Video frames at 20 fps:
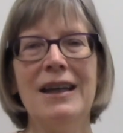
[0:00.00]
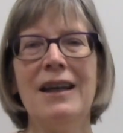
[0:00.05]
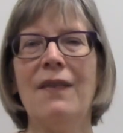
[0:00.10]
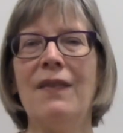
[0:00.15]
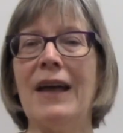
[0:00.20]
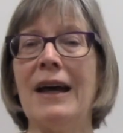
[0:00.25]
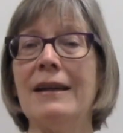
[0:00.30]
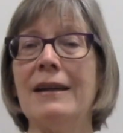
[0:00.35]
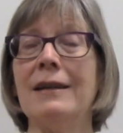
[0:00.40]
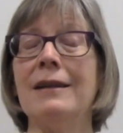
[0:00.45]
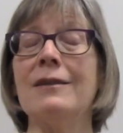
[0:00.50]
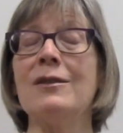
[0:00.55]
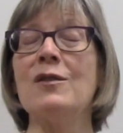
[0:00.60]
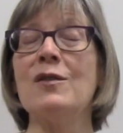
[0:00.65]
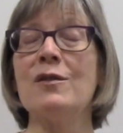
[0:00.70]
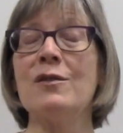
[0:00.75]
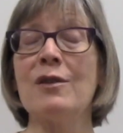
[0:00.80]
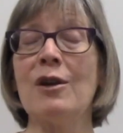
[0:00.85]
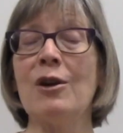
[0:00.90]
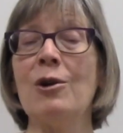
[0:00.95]
that it is
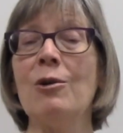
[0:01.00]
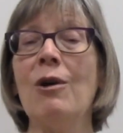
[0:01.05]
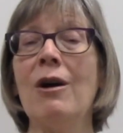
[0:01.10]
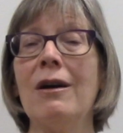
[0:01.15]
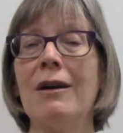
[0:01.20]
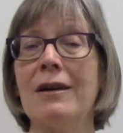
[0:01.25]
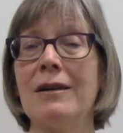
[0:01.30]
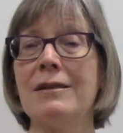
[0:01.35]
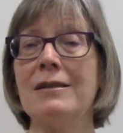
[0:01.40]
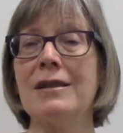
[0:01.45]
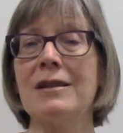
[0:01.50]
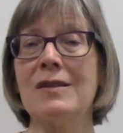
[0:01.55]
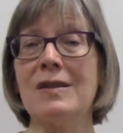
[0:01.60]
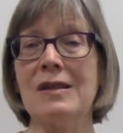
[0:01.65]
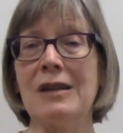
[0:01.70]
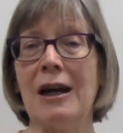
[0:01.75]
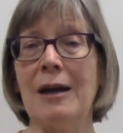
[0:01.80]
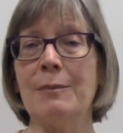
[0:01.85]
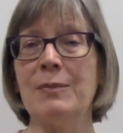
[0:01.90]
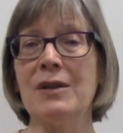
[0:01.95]
so hard to
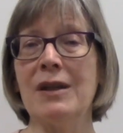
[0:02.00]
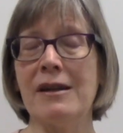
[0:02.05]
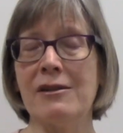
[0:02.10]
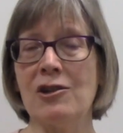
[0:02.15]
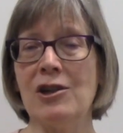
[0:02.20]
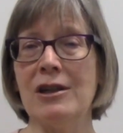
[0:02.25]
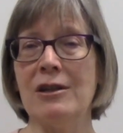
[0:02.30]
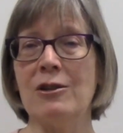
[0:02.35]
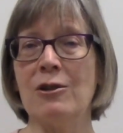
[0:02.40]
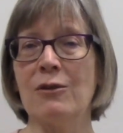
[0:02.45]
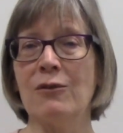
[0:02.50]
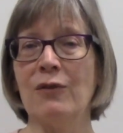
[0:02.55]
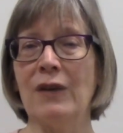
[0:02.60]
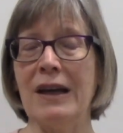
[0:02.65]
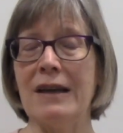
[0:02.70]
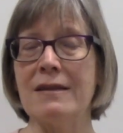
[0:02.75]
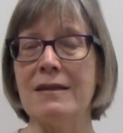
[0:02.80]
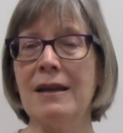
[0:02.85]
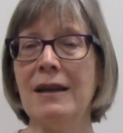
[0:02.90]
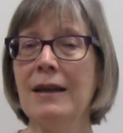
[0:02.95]
stop touching your
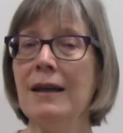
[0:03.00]
face.